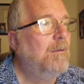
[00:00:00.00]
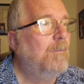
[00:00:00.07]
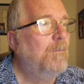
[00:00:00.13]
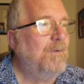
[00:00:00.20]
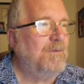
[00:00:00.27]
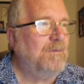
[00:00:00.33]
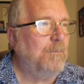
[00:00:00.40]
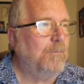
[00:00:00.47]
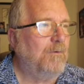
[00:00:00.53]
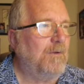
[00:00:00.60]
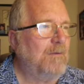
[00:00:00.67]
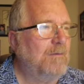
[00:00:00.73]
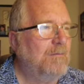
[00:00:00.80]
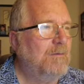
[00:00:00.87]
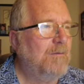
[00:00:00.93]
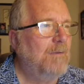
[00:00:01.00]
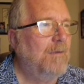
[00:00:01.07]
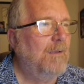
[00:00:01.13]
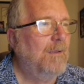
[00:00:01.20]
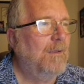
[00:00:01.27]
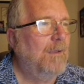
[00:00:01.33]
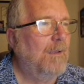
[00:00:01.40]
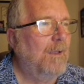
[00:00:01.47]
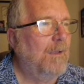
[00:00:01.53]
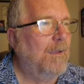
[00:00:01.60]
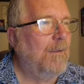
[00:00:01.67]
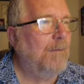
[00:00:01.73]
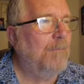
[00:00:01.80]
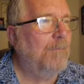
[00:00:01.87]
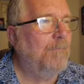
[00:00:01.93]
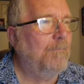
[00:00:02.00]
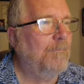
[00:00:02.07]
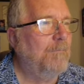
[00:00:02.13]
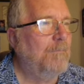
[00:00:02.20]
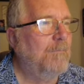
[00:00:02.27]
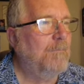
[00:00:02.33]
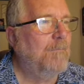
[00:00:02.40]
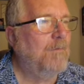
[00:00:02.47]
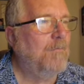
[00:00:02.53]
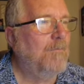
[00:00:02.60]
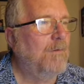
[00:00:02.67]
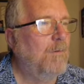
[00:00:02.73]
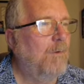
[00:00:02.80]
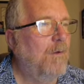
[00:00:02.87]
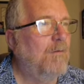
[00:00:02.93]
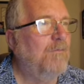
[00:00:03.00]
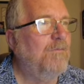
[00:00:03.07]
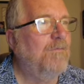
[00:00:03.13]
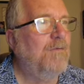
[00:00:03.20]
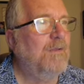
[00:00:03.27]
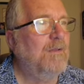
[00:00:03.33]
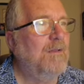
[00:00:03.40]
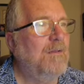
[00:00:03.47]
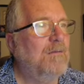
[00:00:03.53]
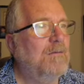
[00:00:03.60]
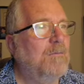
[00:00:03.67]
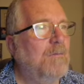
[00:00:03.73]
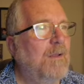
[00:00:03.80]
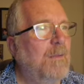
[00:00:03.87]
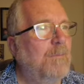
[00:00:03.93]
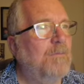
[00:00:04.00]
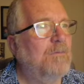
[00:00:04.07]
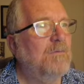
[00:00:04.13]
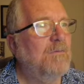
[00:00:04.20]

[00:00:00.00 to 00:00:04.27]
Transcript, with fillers: but it's a breeze. The required fee, let's see what happens